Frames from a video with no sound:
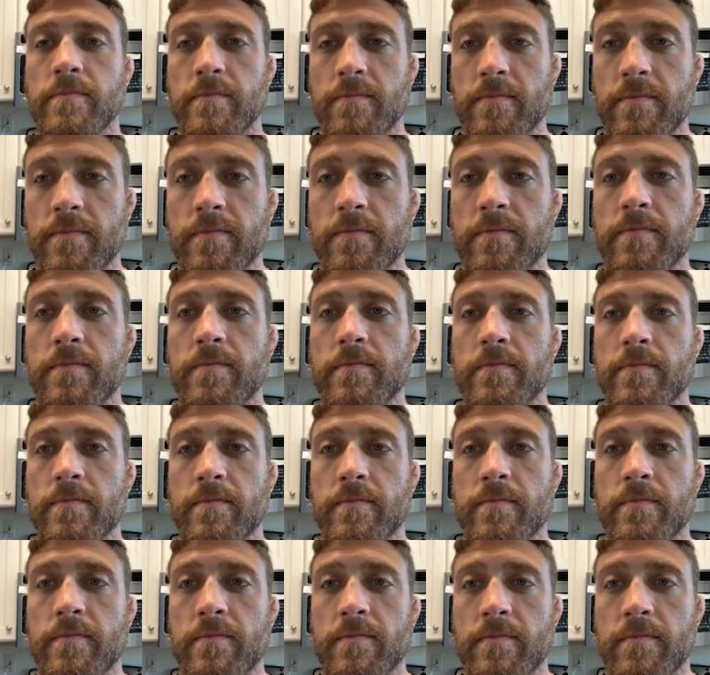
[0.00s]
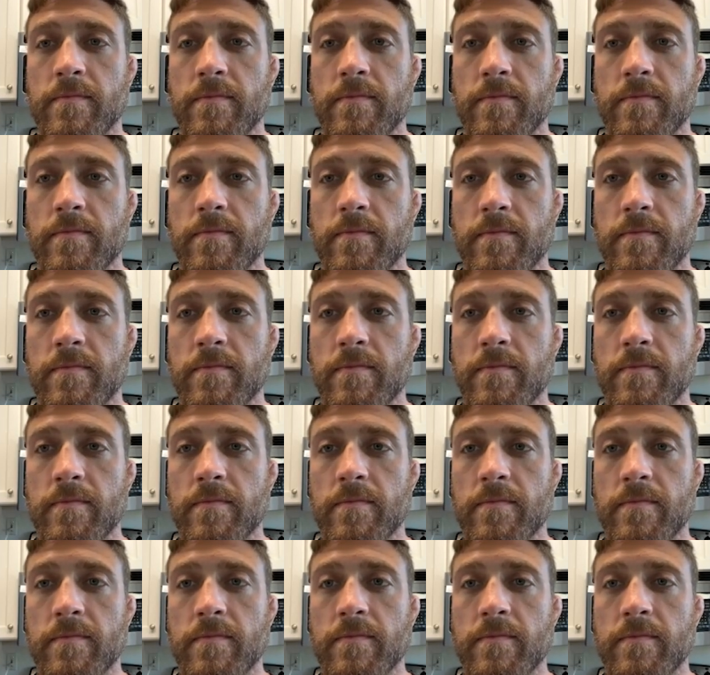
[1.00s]

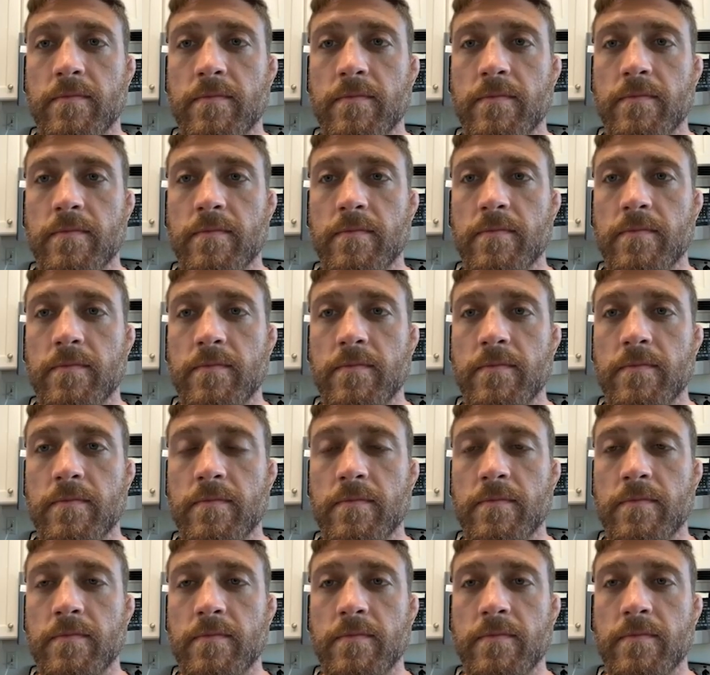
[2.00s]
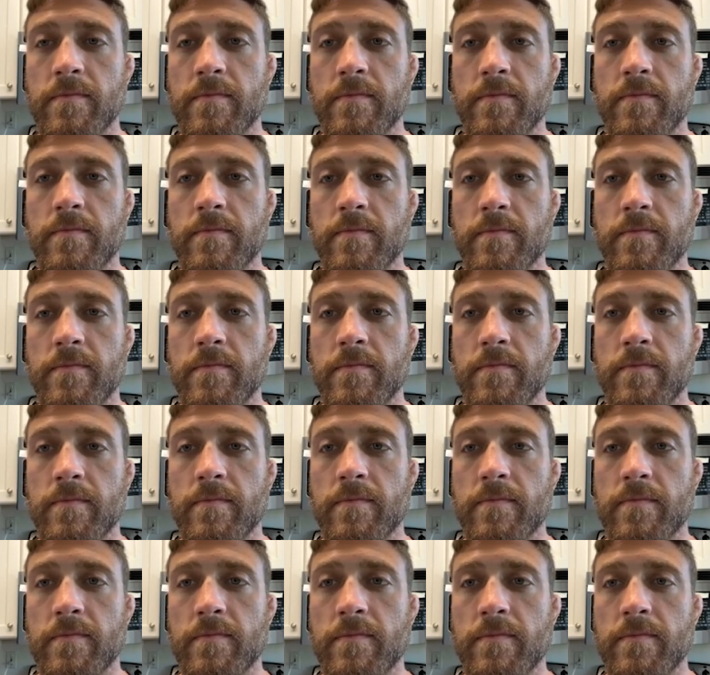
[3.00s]

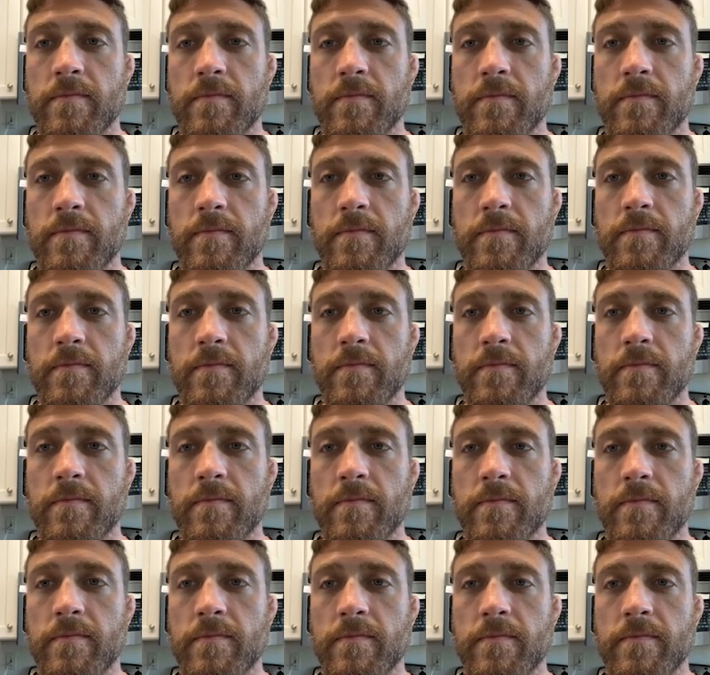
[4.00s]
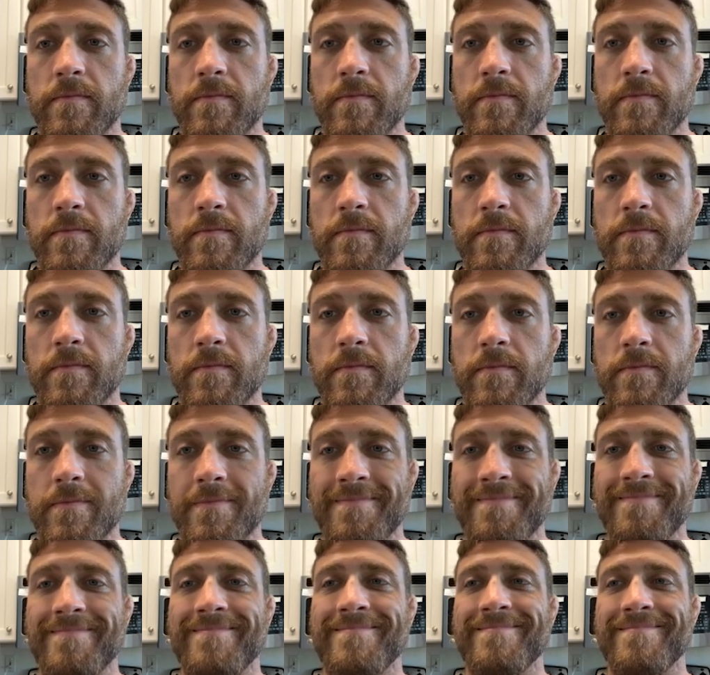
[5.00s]

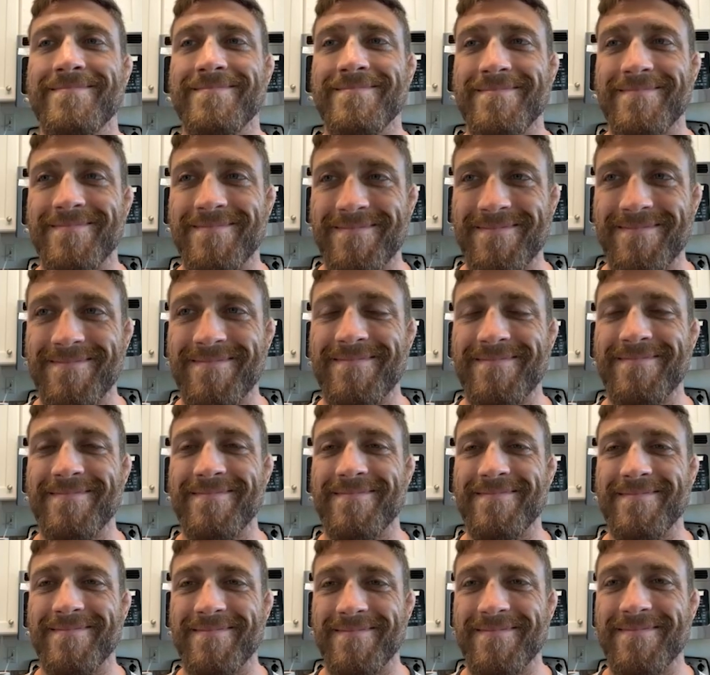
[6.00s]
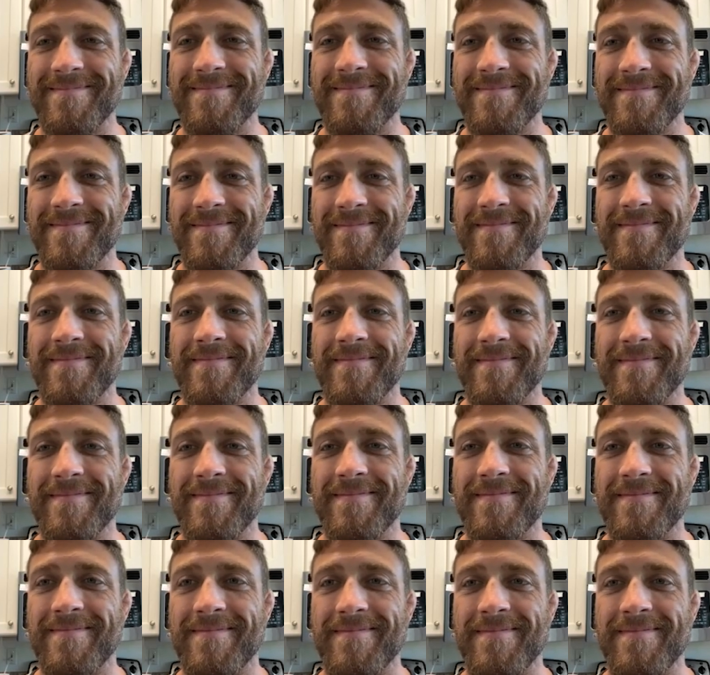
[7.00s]
(silent)